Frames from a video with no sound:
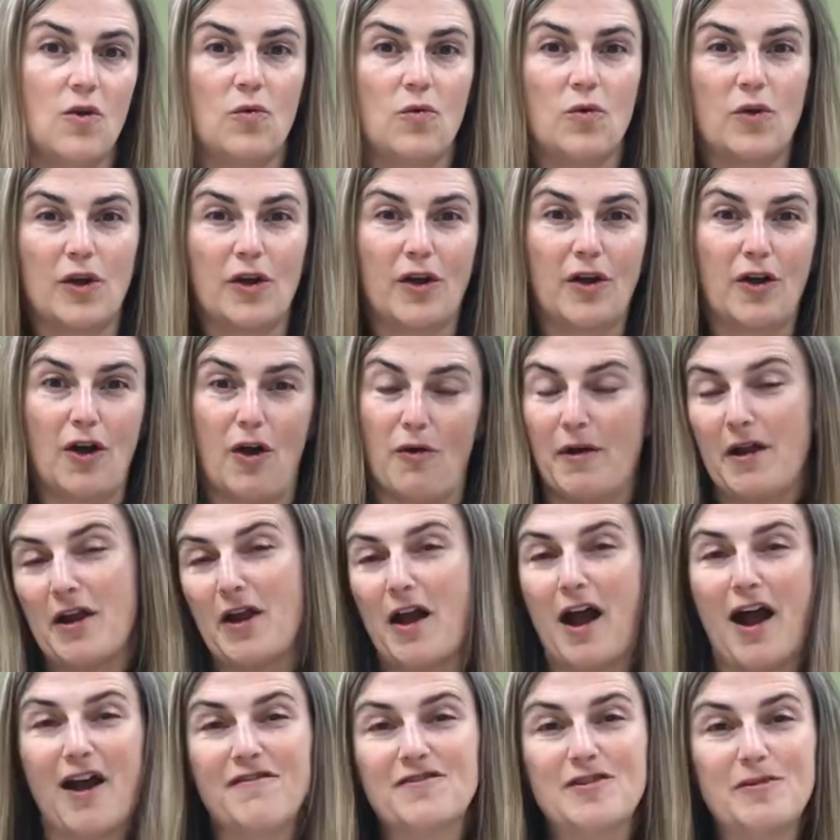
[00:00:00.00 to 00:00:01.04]
were
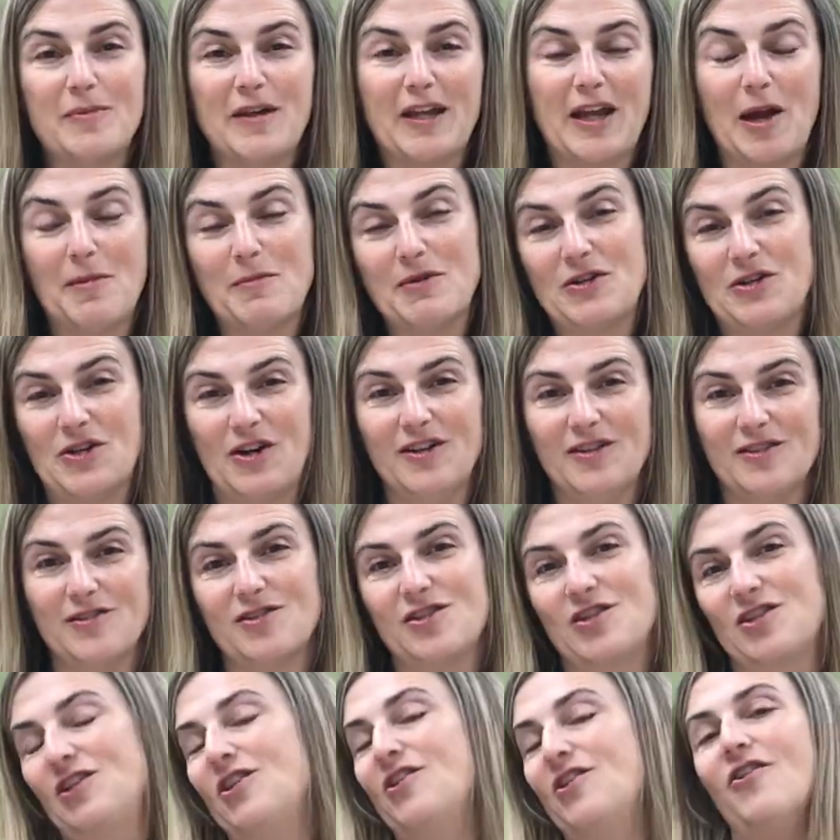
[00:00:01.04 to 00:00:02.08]
going off to become
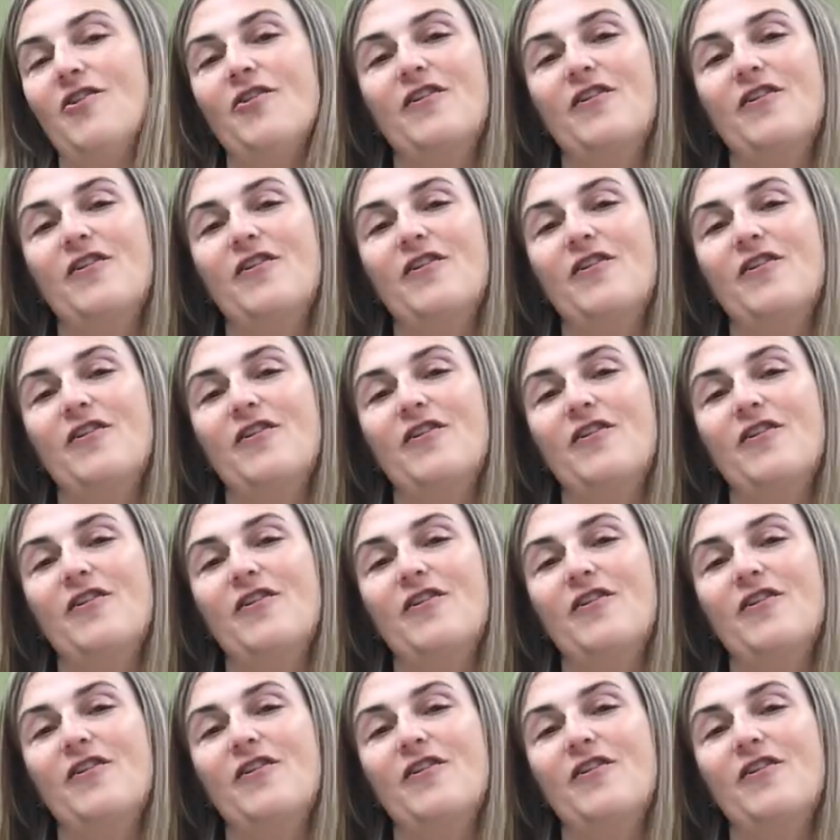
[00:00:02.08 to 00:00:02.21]
adults.